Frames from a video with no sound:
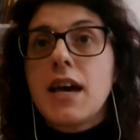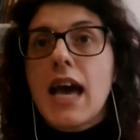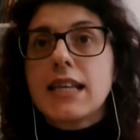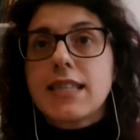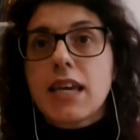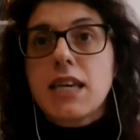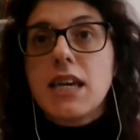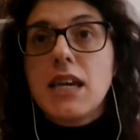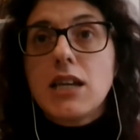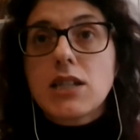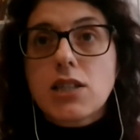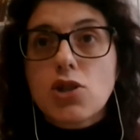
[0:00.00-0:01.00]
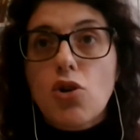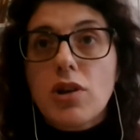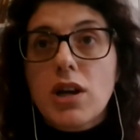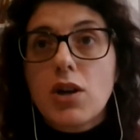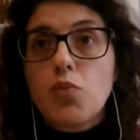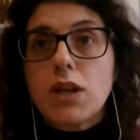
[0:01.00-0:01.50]
as a key
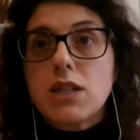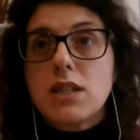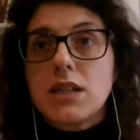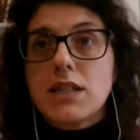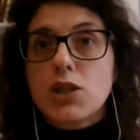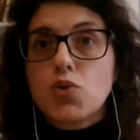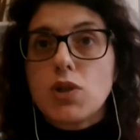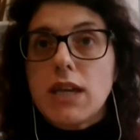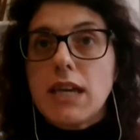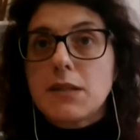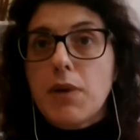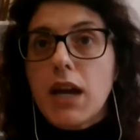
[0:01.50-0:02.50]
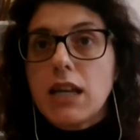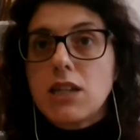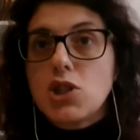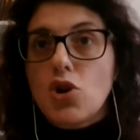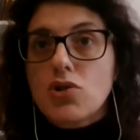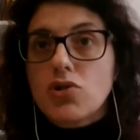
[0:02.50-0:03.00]
historical witness to the Ismaili
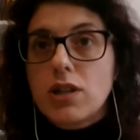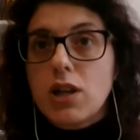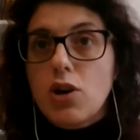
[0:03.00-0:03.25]
doctrine